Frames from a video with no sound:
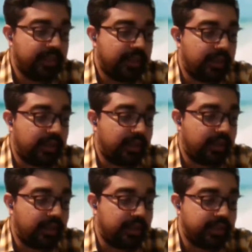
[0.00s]

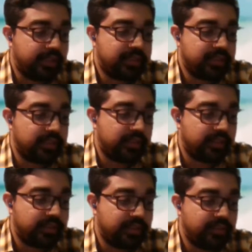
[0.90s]
It's
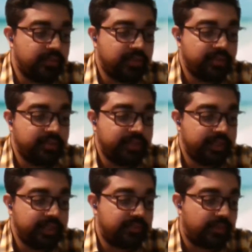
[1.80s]
scheduled to be
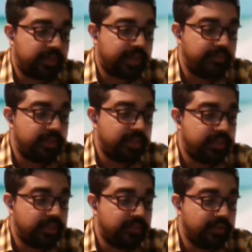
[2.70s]
released from
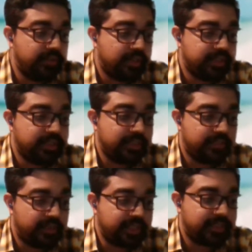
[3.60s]
Cambridge University
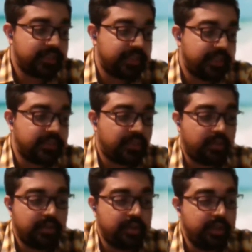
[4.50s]
Press. It's
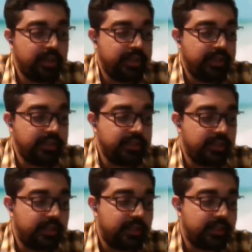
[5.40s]
on
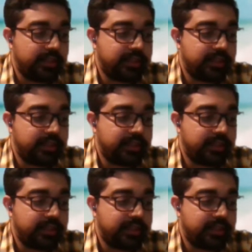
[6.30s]
the